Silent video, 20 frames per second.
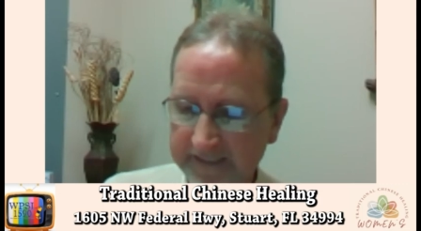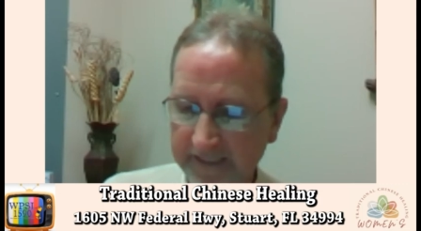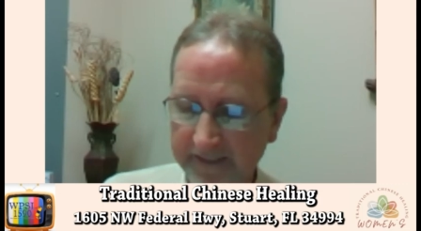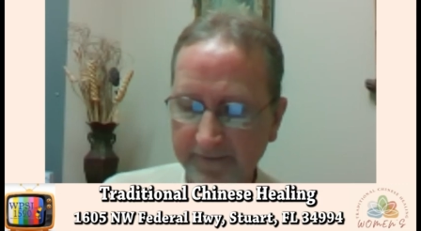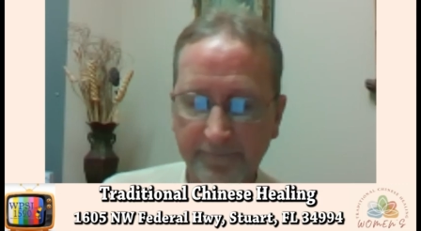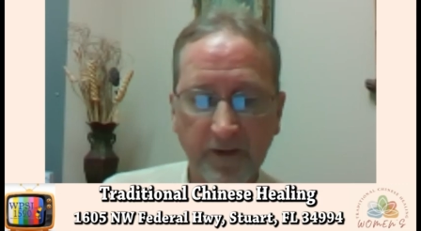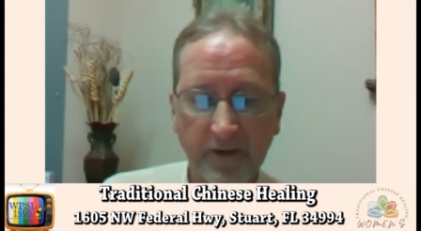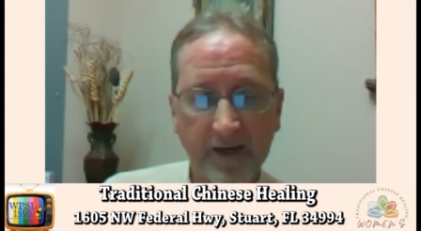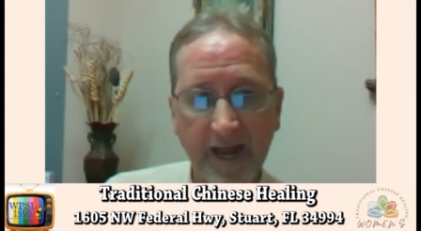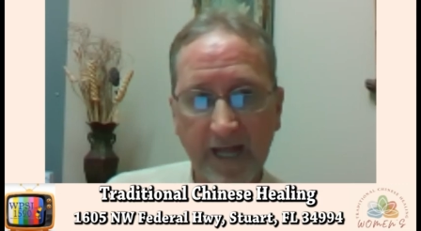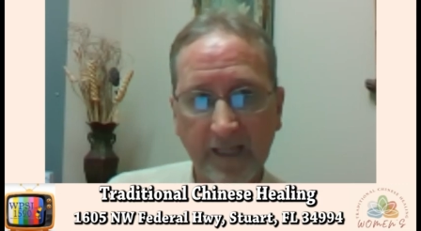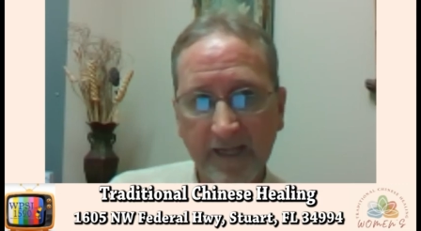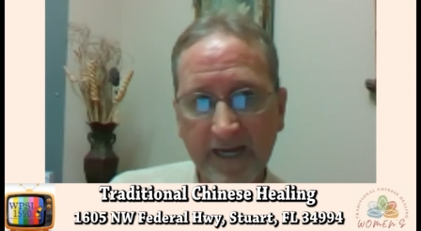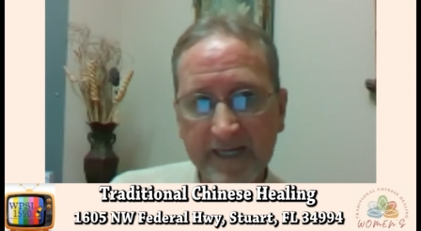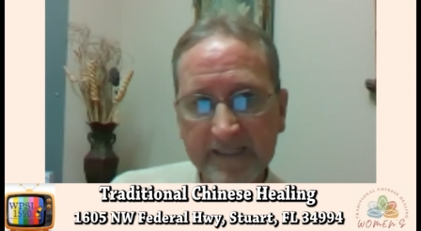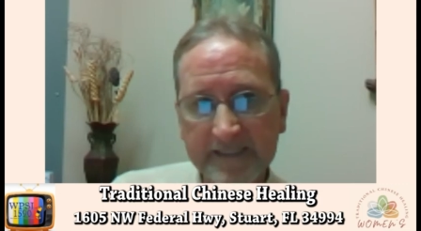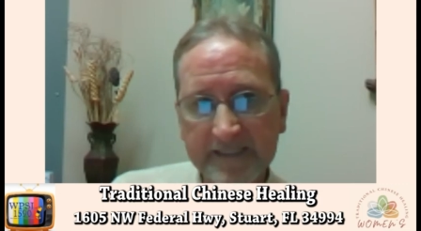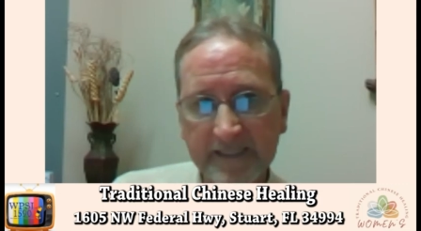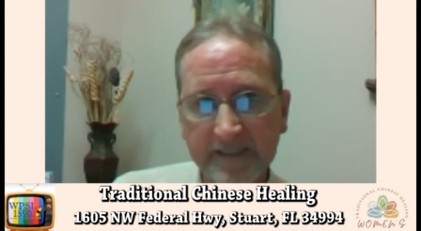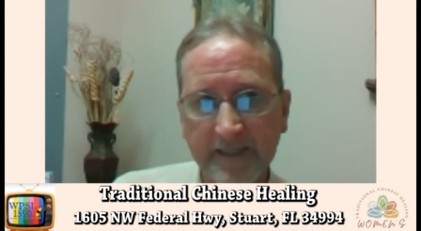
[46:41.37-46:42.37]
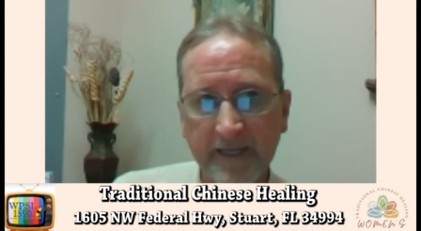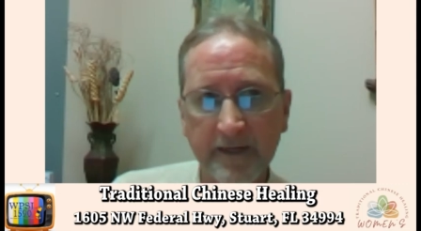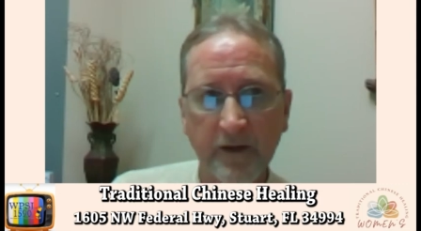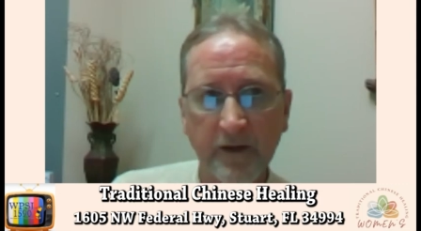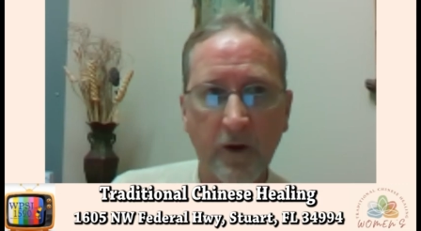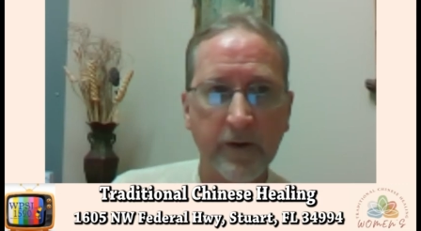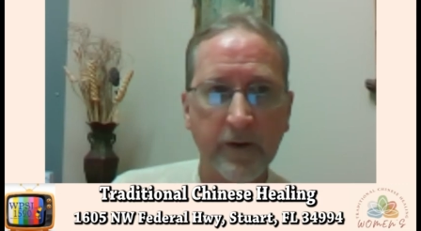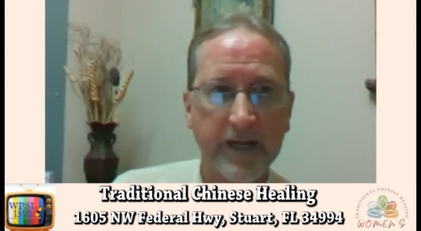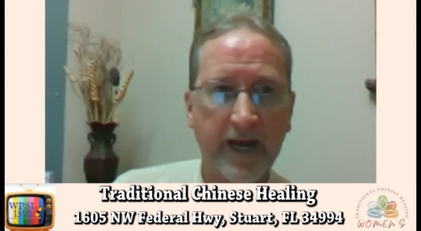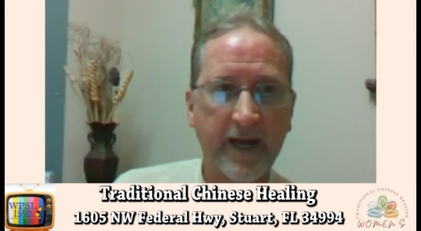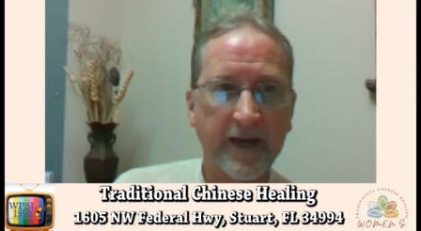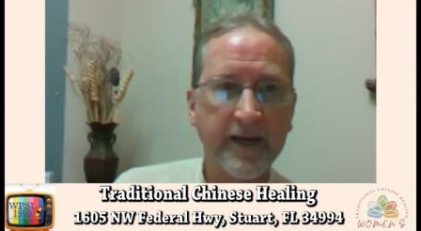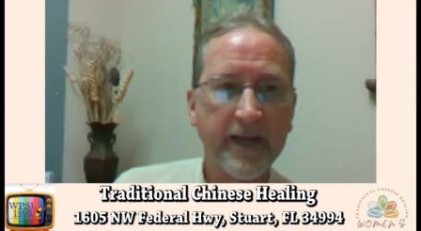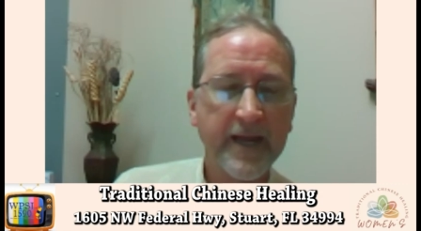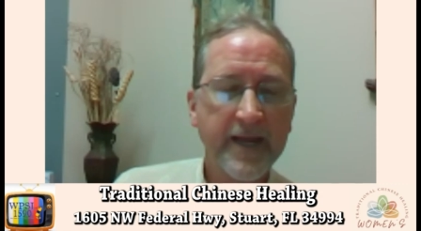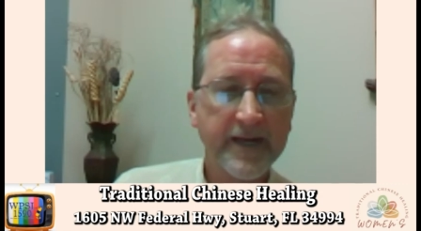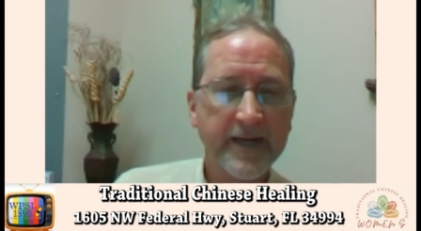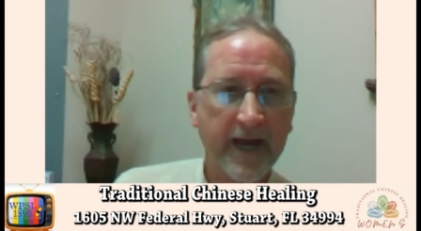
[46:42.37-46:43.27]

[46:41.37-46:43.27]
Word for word: And if you got lecithin going on,